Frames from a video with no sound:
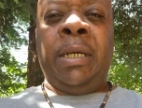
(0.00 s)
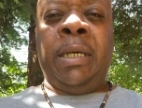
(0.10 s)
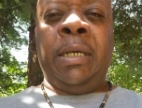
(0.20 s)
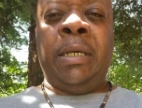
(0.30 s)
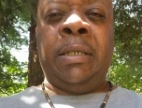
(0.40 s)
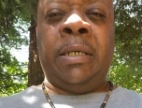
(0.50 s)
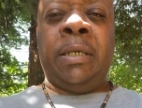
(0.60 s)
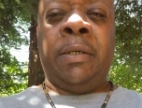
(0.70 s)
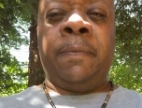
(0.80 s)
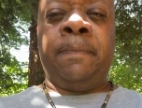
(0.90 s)
And
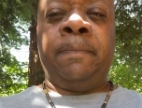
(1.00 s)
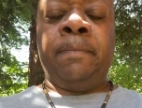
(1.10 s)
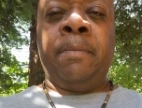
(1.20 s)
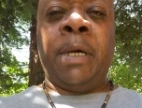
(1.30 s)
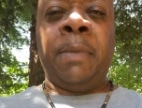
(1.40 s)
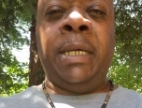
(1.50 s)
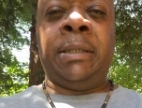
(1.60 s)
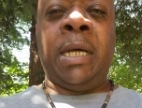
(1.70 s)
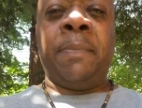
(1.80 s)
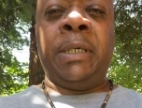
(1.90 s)
my main
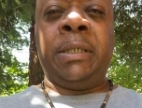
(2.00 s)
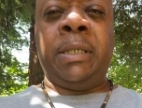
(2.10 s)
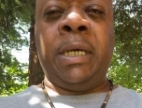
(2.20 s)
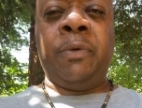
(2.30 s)
topic today